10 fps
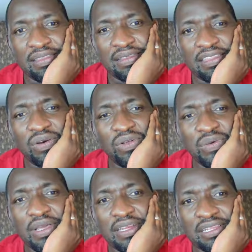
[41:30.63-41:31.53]
The only
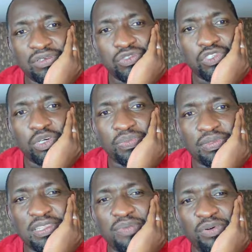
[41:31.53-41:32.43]
way really to stop
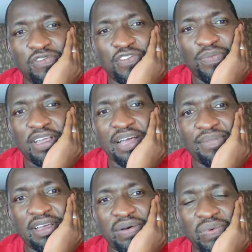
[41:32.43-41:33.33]
the pawn from becoming
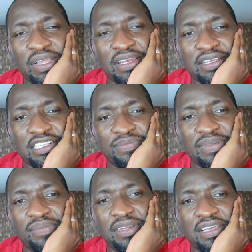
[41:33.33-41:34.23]
a queen is by
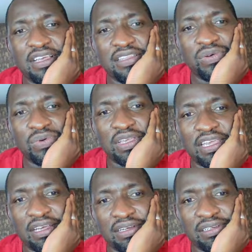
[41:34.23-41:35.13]
bringing the rook
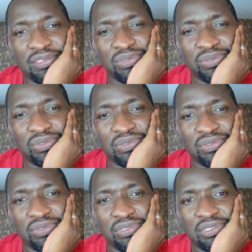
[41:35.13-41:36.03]
here to
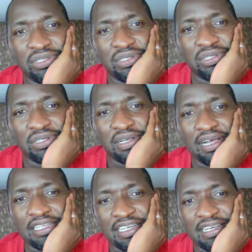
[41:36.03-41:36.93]

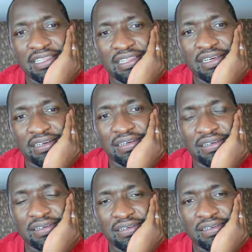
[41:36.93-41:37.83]
attack the
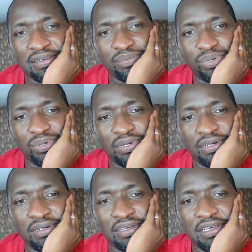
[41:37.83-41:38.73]
pawn.
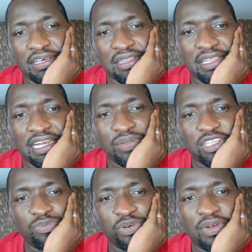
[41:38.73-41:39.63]
Then now this
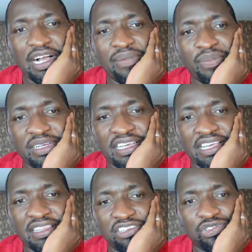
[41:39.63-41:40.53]
pawn will come up attacking
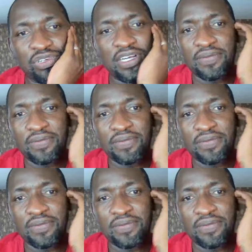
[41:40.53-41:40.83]
that rook.